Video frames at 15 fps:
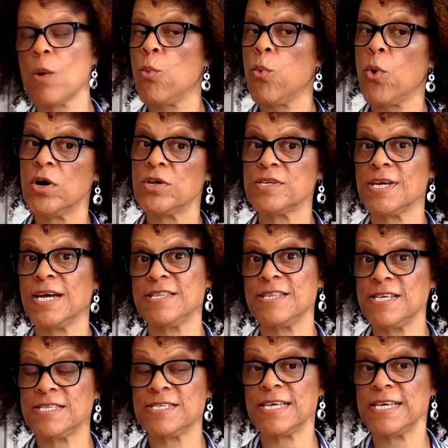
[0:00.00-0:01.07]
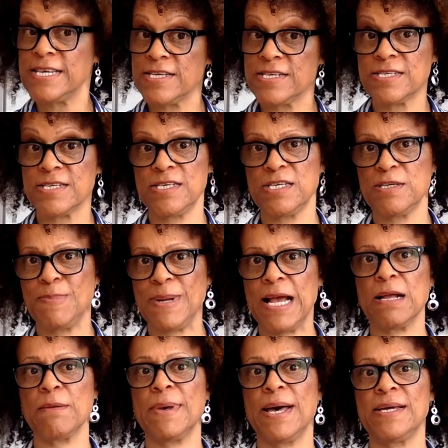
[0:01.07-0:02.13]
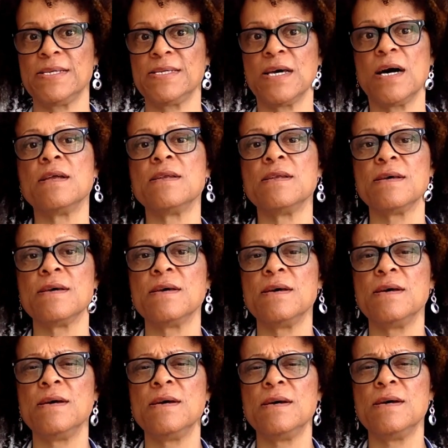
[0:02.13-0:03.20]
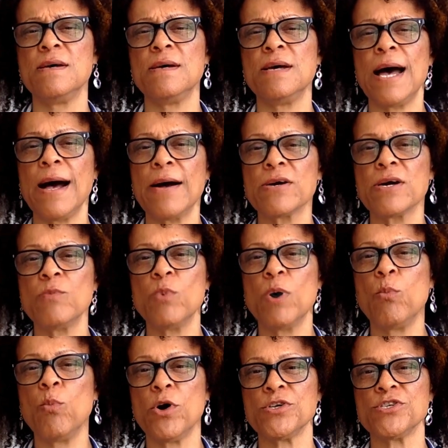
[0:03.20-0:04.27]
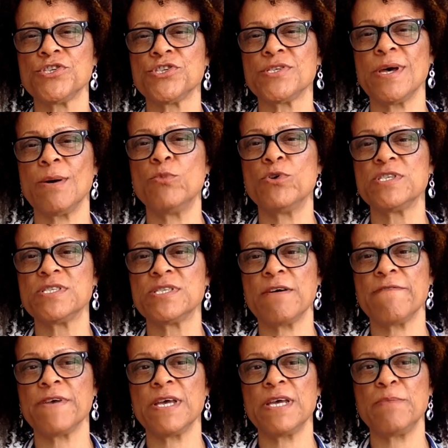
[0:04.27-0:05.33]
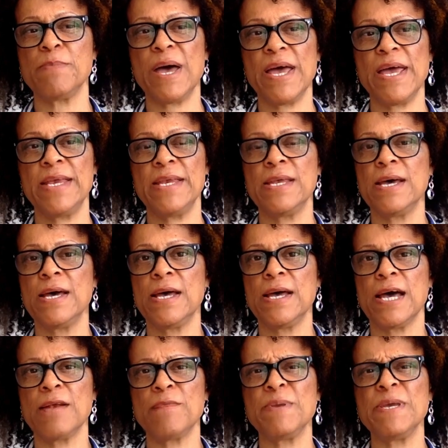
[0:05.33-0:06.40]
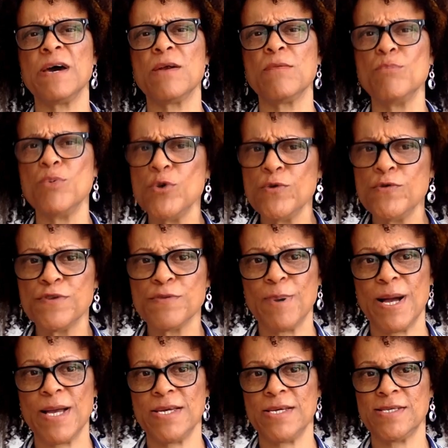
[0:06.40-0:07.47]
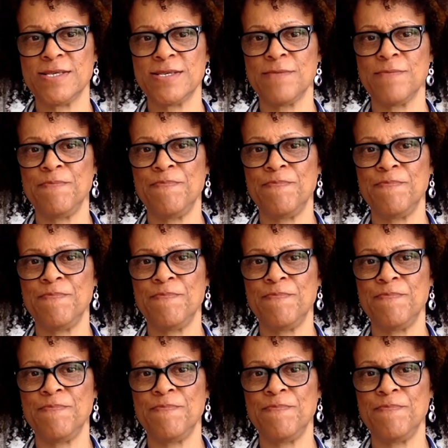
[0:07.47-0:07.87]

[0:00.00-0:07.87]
What had this innocent black man done? How can one watch someone suffer in pain and be unmoved by it?